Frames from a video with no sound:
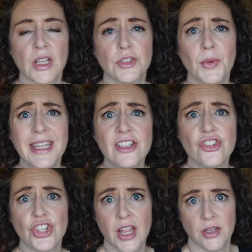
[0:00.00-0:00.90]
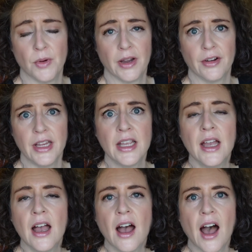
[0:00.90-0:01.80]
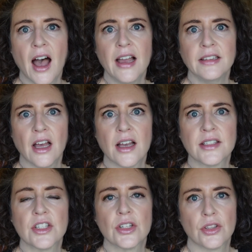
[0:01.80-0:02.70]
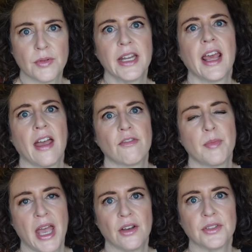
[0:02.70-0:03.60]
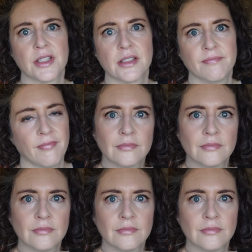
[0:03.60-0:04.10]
So in January, I lost three and a half pounds.